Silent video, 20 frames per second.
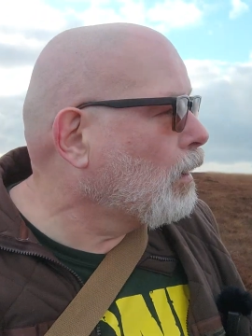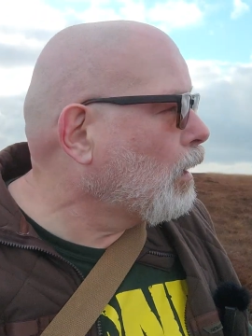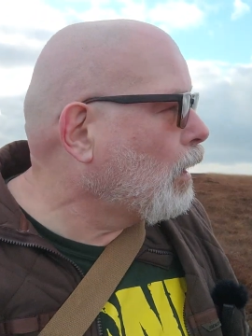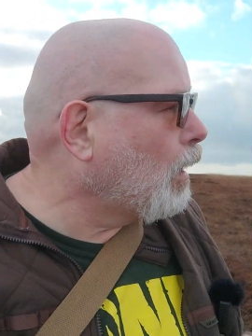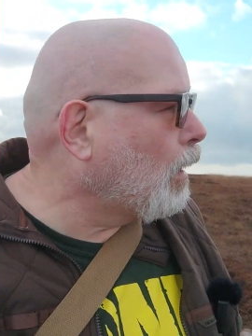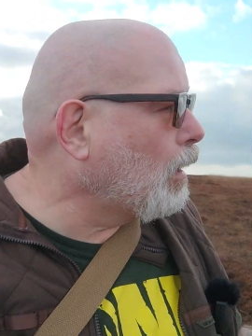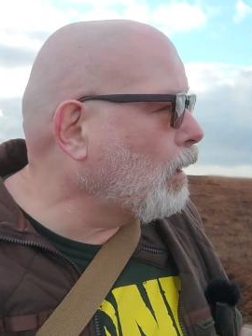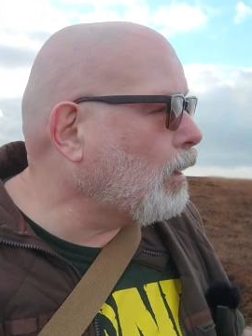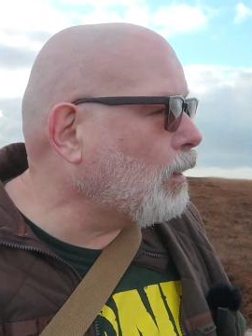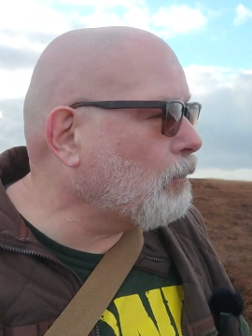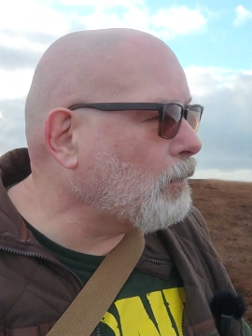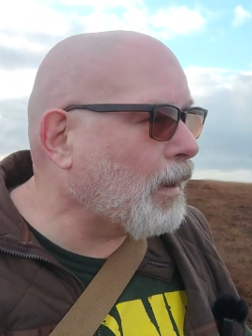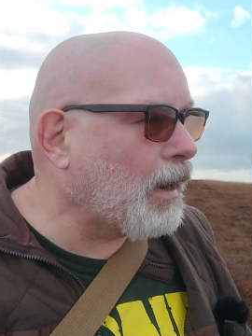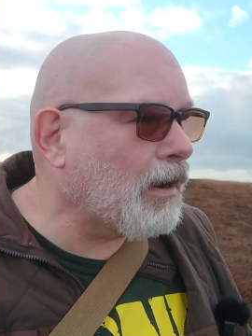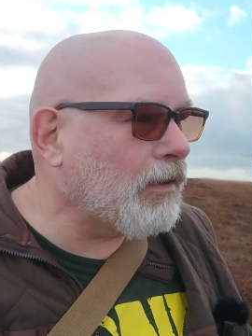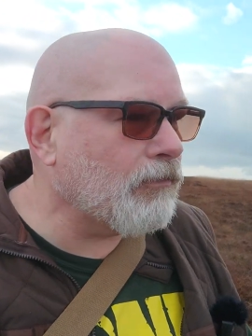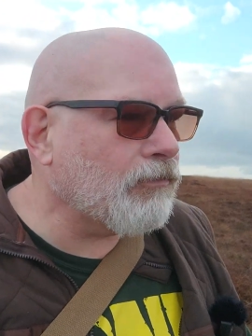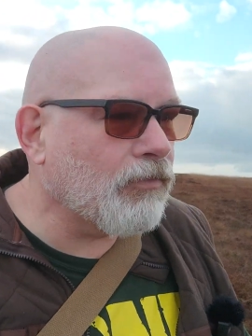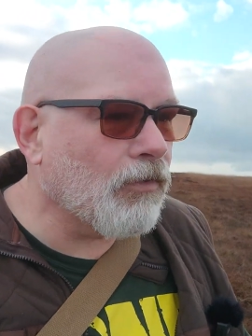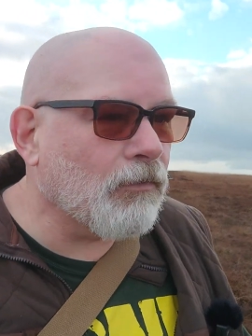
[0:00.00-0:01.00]

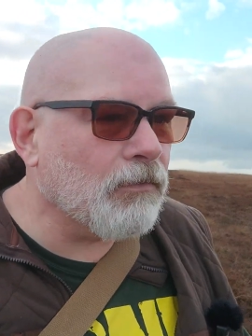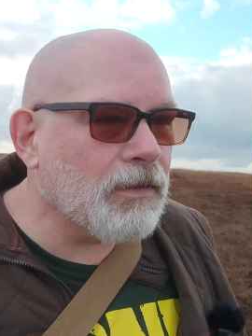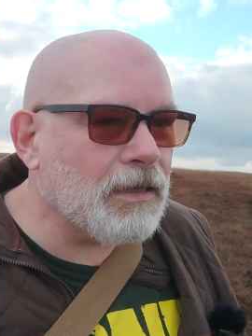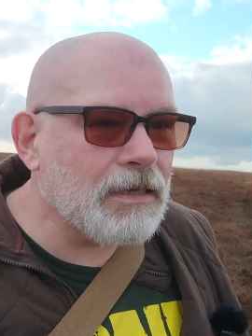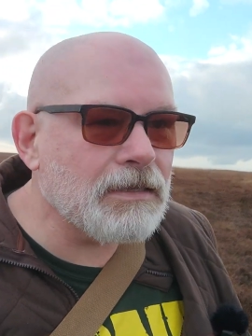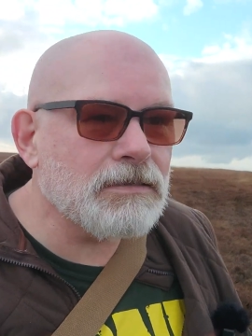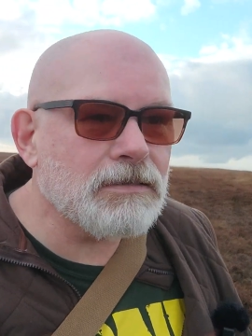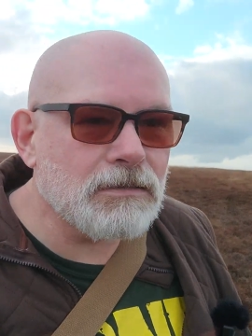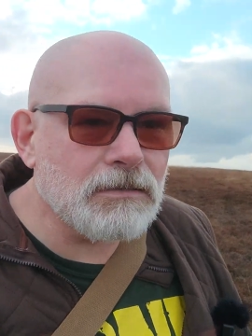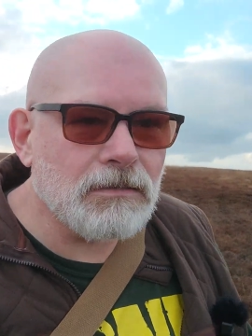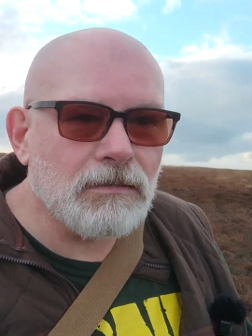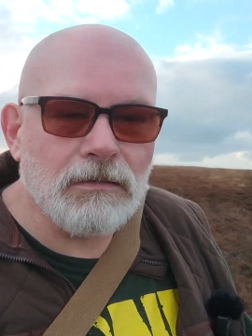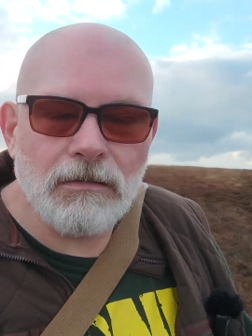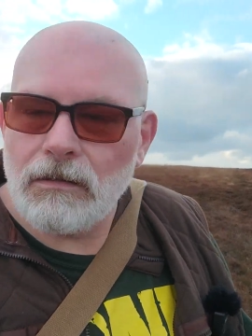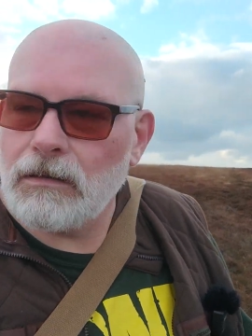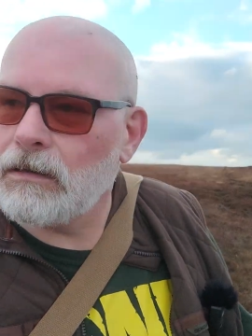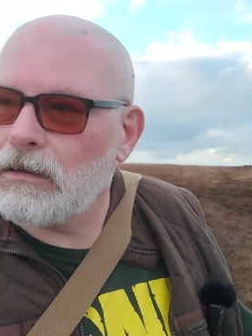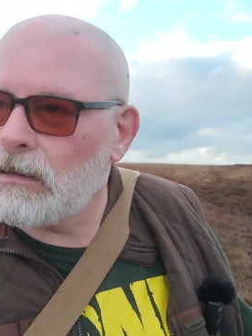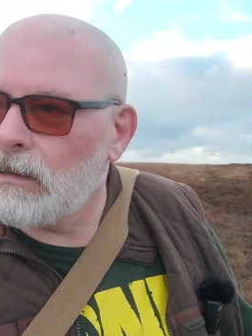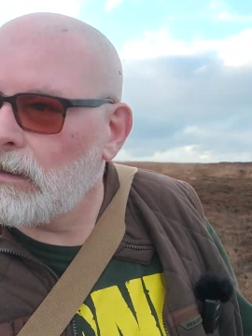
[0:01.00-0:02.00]
apart from this
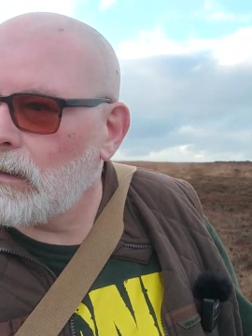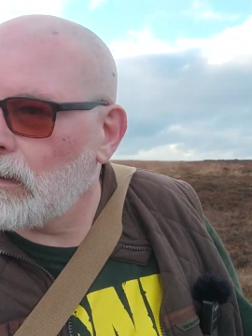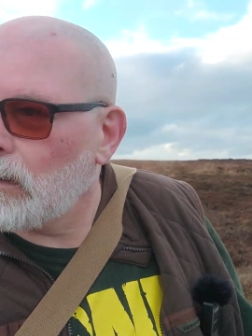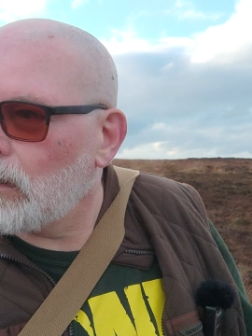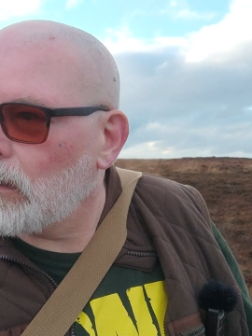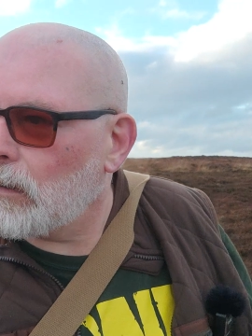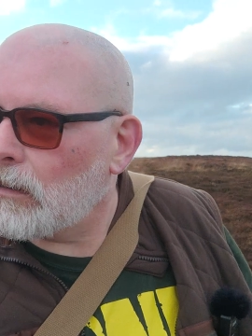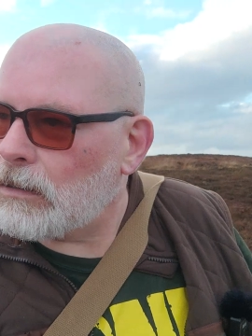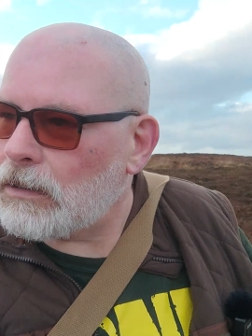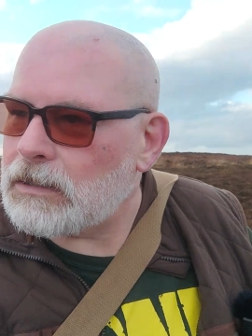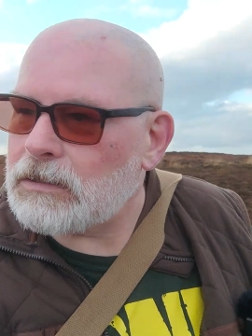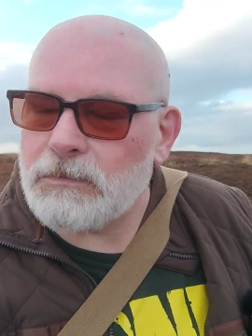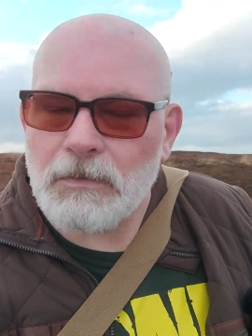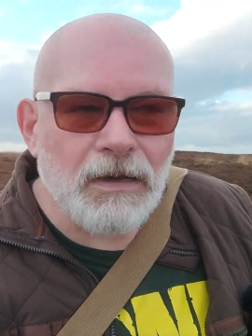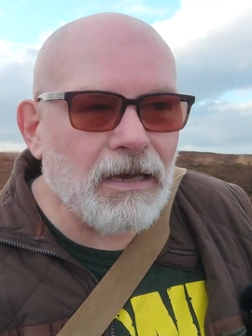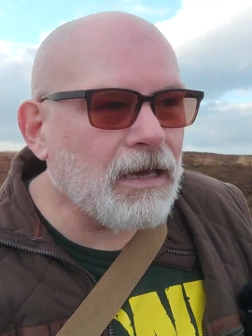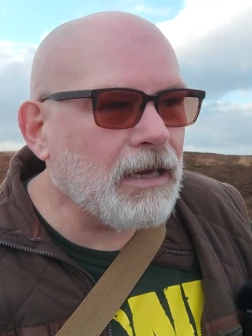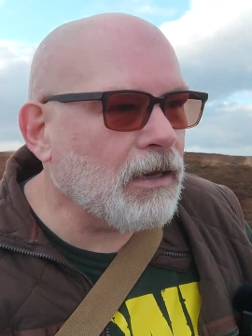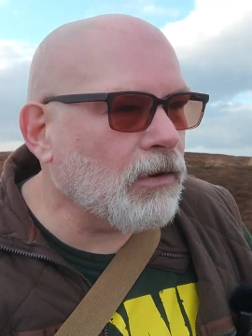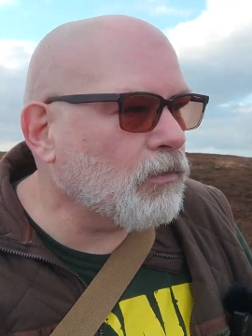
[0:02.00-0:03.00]

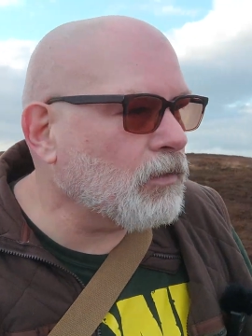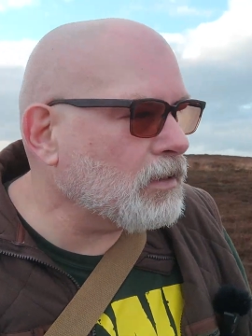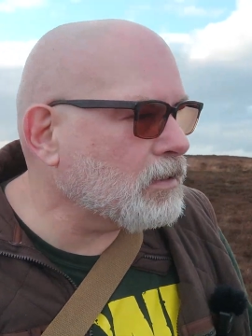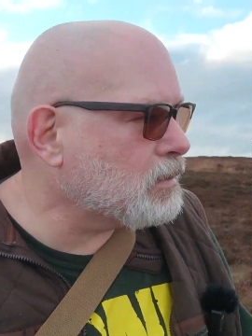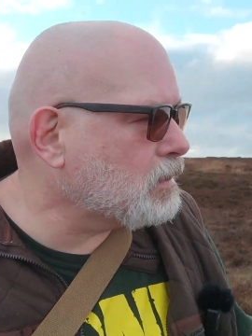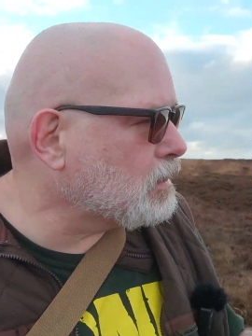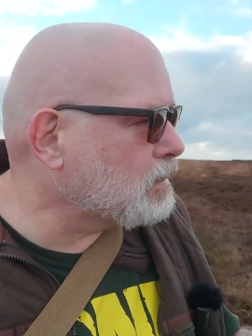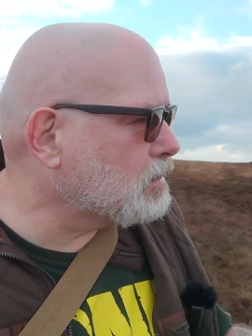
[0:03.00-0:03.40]
bit here, which